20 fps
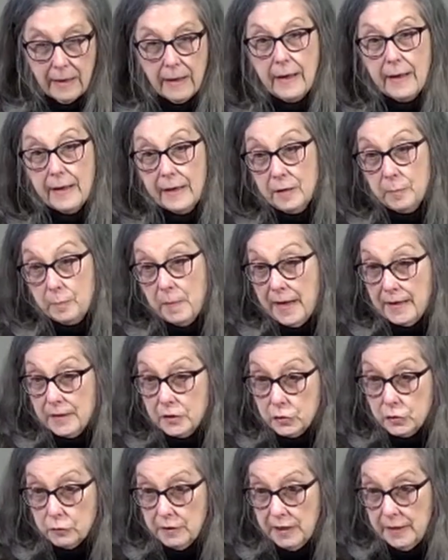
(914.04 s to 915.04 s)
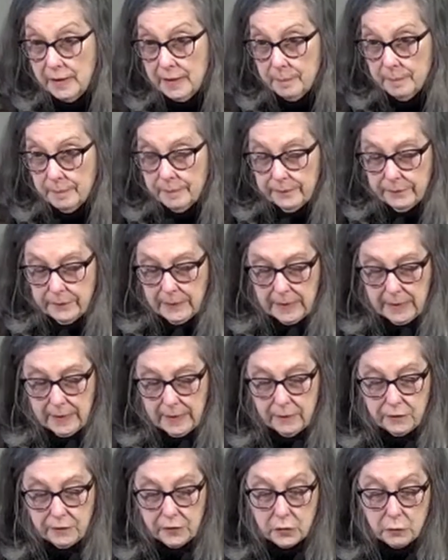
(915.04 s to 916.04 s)
In my dream,
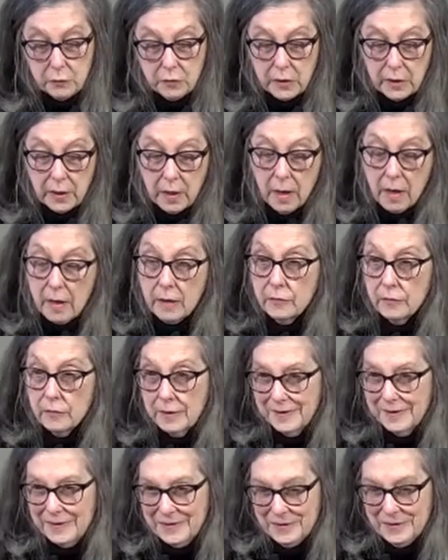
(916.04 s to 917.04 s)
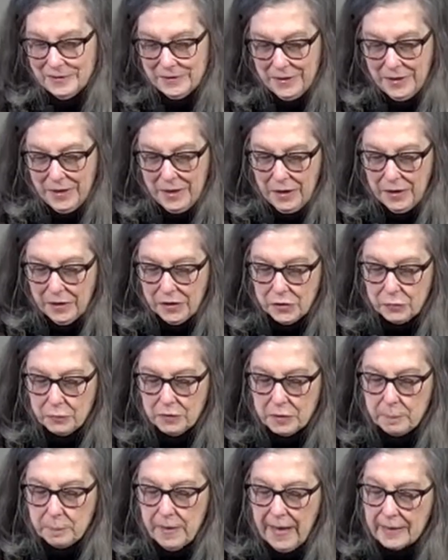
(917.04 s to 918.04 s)
if you were a congregant, you
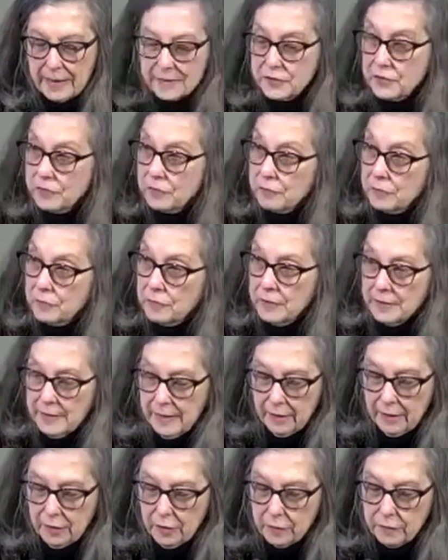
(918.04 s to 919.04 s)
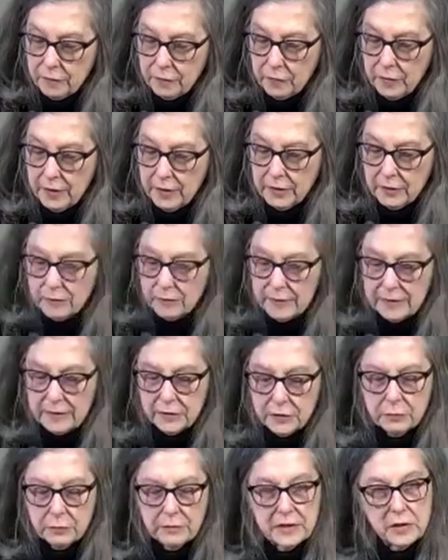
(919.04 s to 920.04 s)
would pass through the narrow foyer
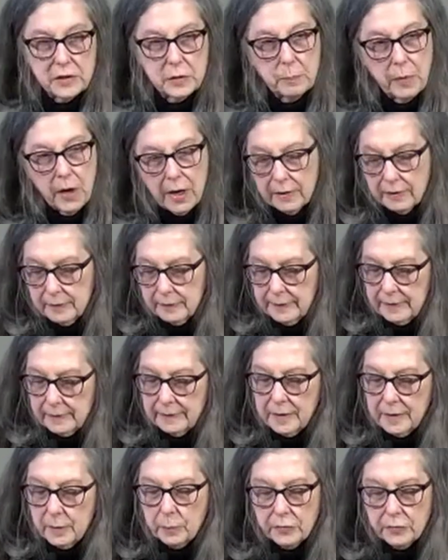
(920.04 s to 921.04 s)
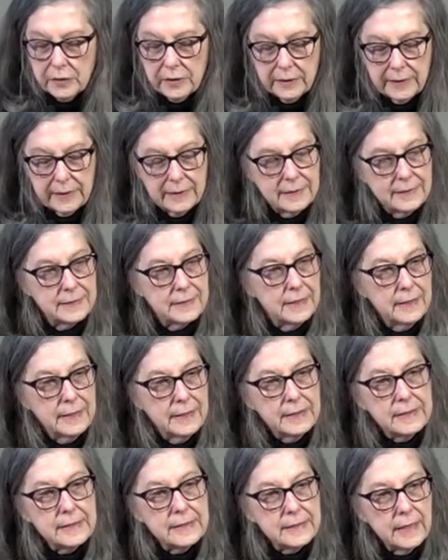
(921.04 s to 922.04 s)
into a sparklingly brilliant,
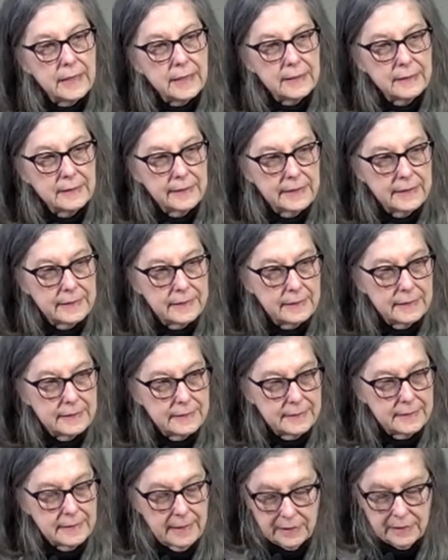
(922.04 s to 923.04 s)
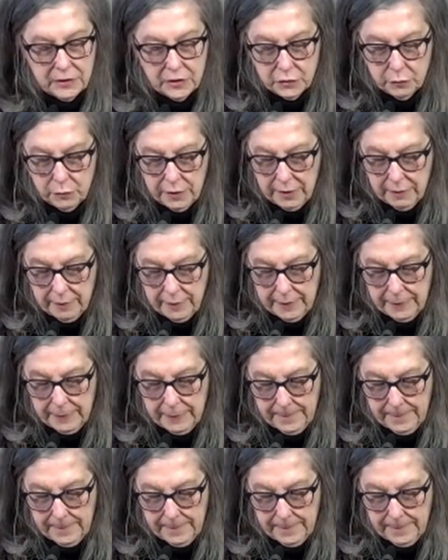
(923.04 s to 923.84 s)
sunlit sanctuary.